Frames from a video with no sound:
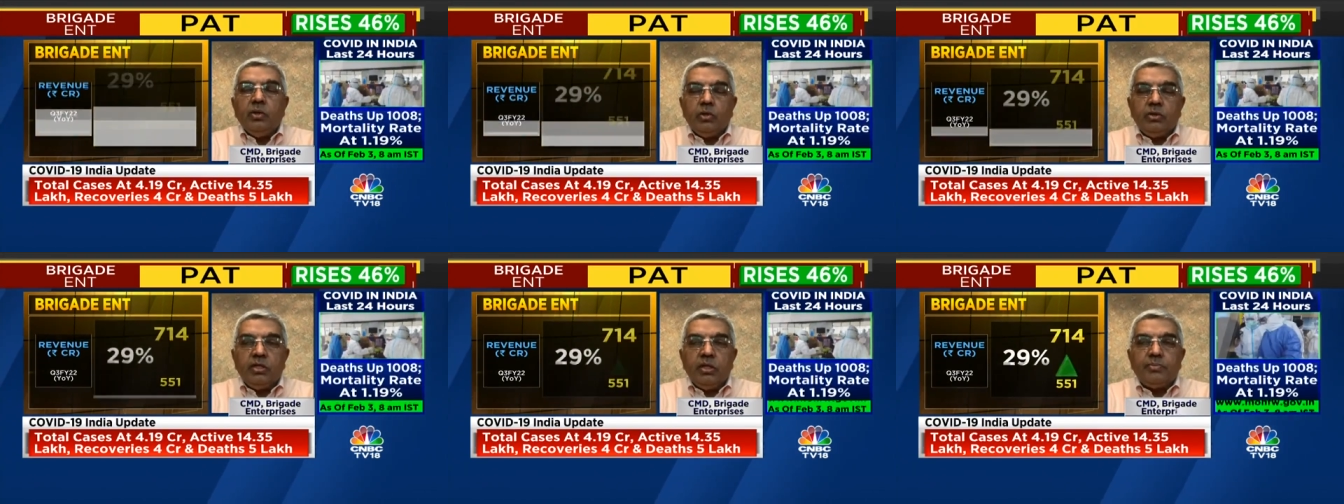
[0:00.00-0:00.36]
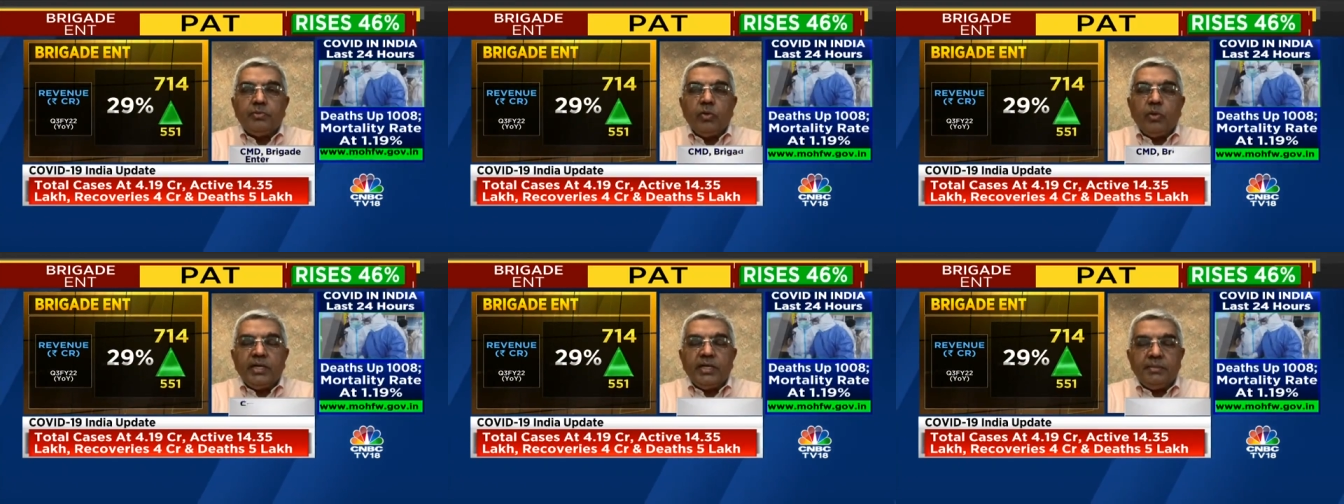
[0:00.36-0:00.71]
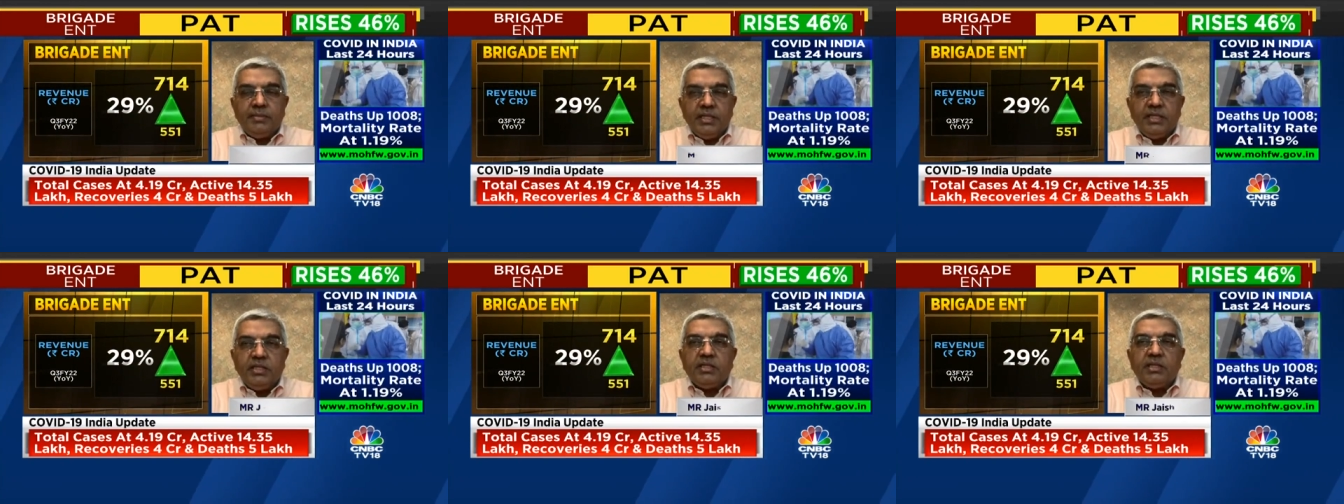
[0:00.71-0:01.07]
looked up
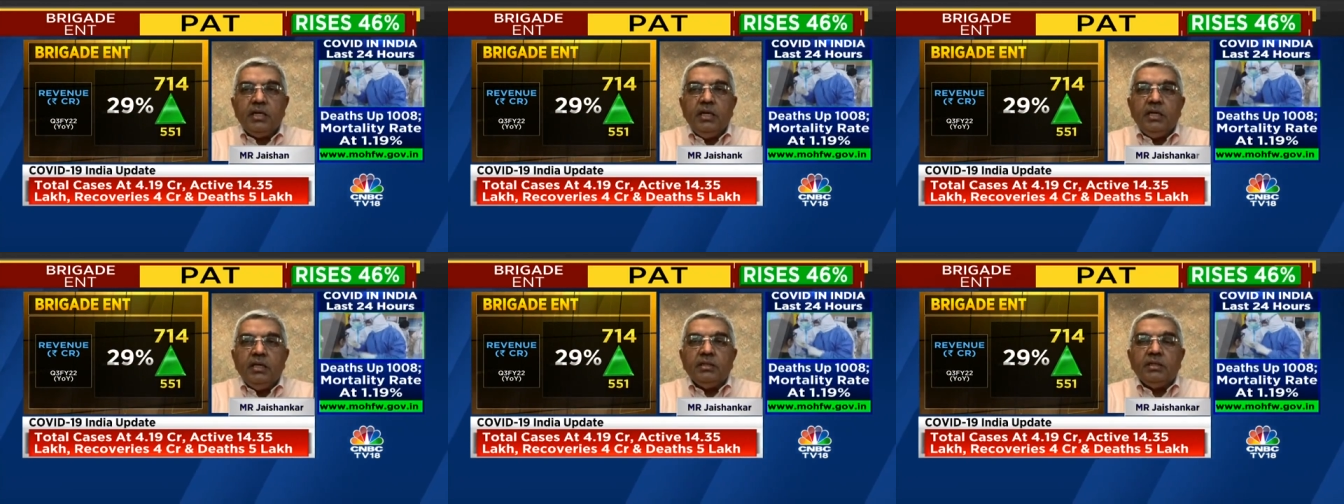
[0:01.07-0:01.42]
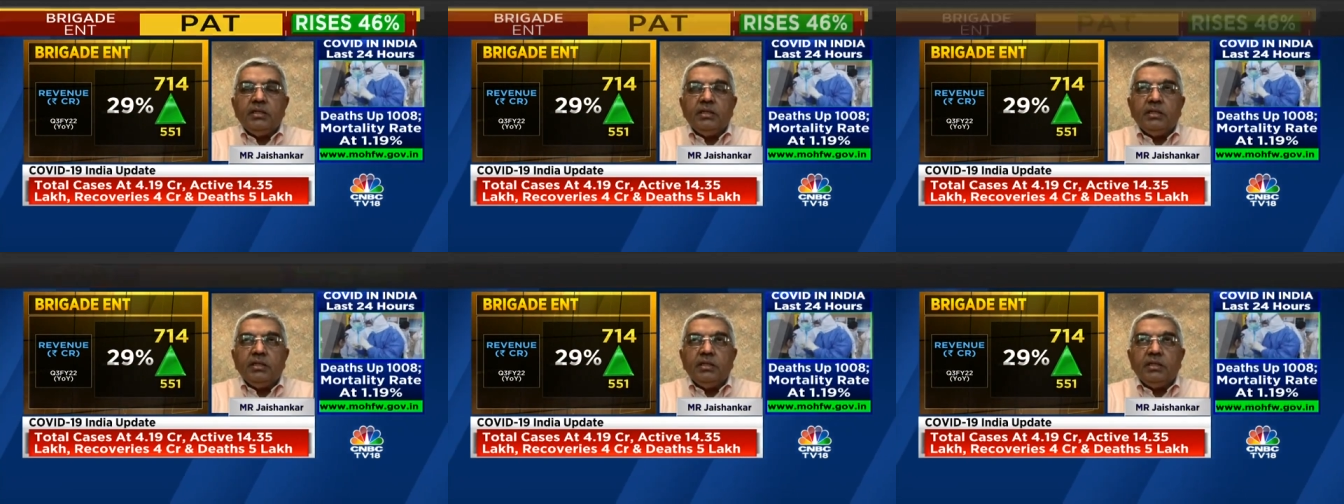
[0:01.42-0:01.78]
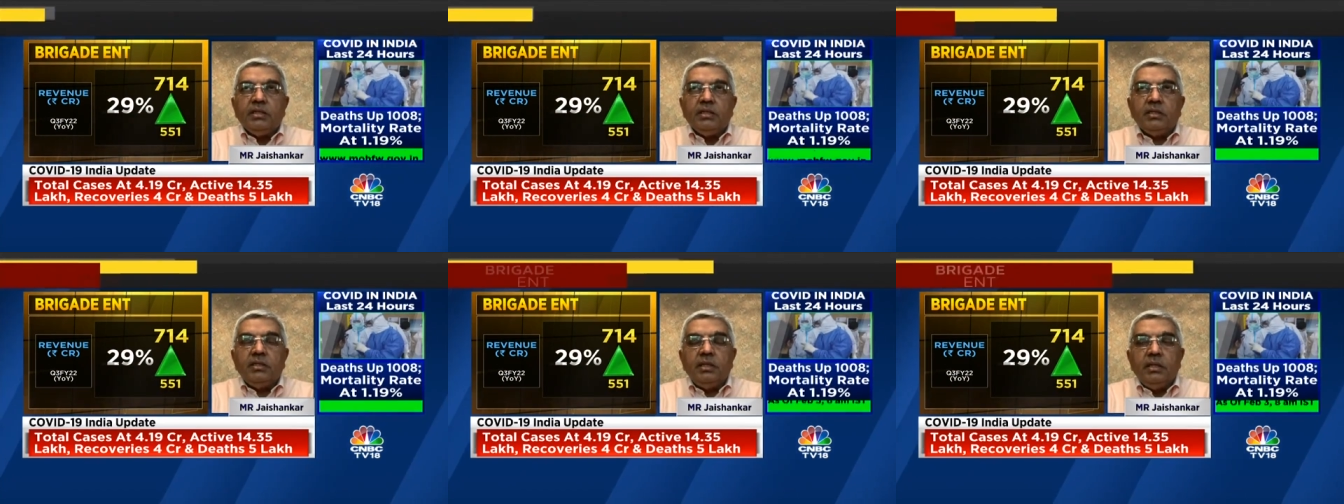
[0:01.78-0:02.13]
quite a bit. You know, Mr. The,
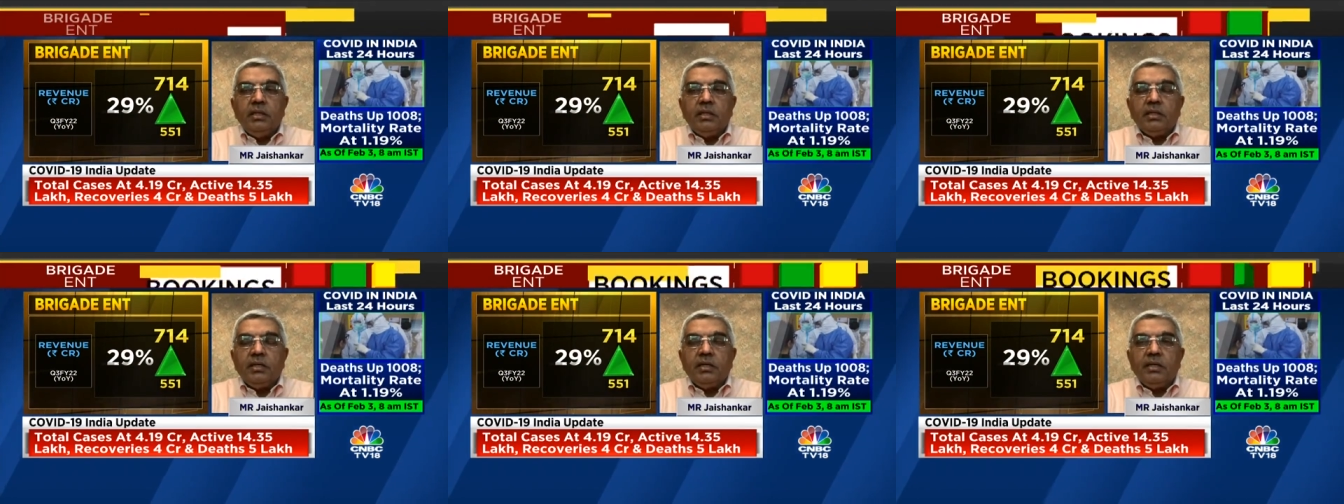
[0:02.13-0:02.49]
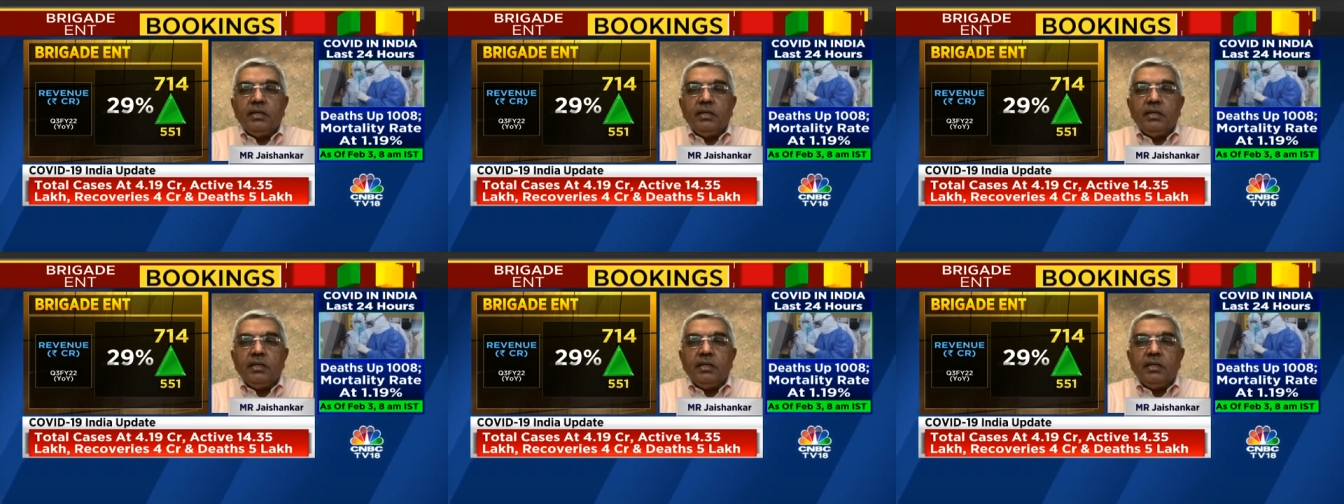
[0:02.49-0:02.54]
Jayashankar,